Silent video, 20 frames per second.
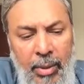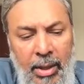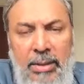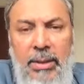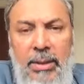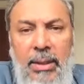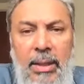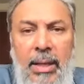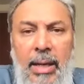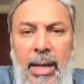
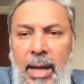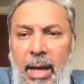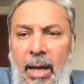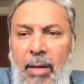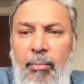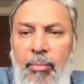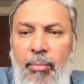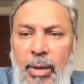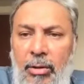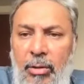personally
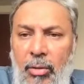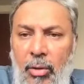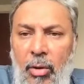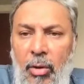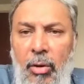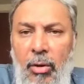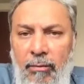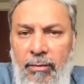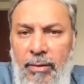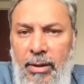handpicked
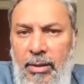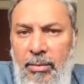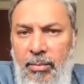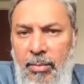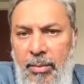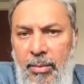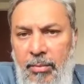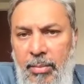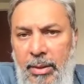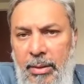all of these
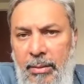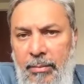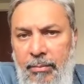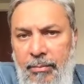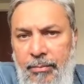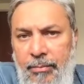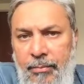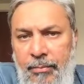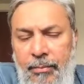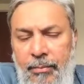people,
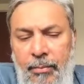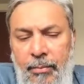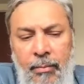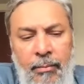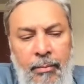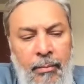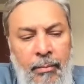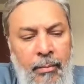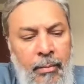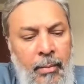
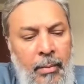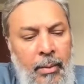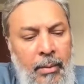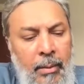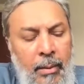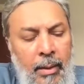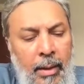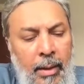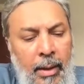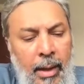
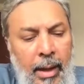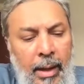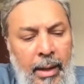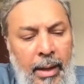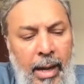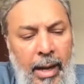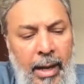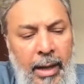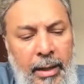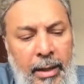
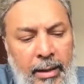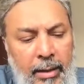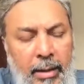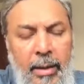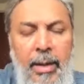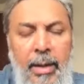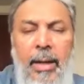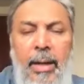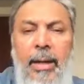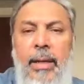and I
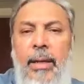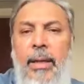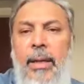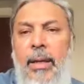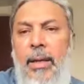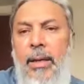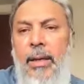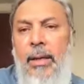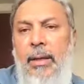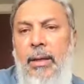
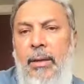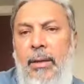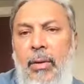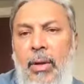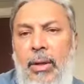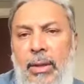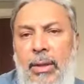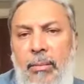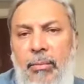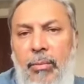
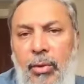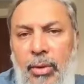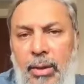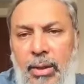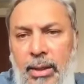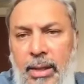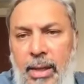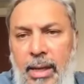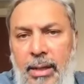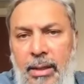got them to
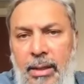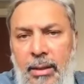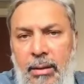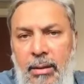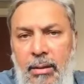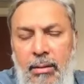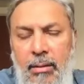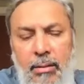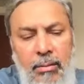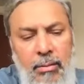create
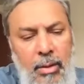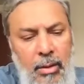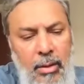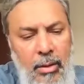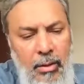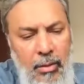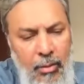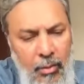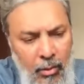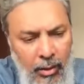
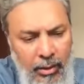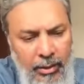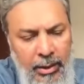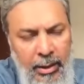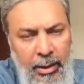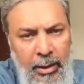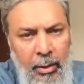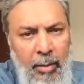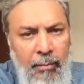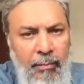
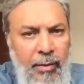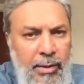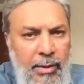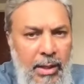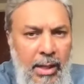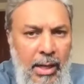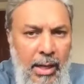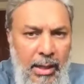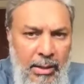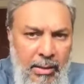content,
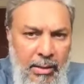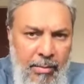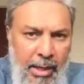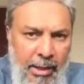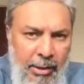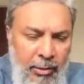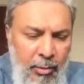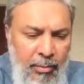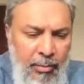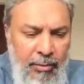obviously under
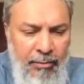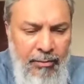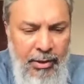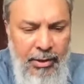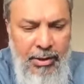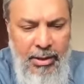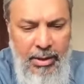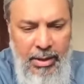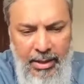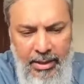my
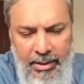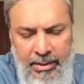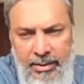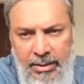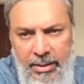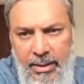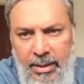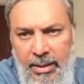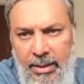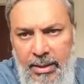supervision
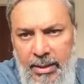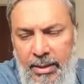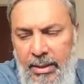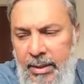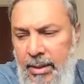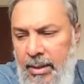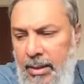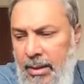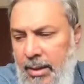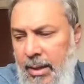as
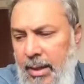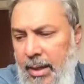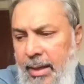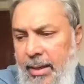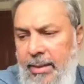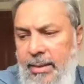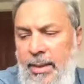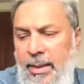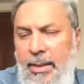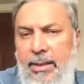
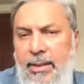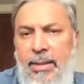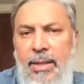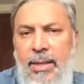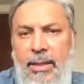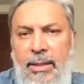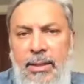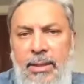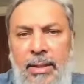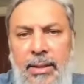an
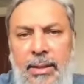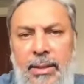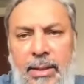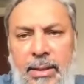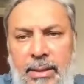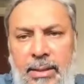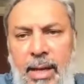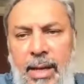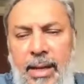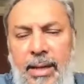instructional
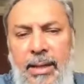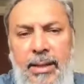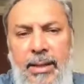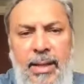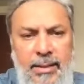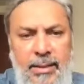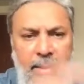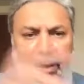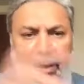designer. That's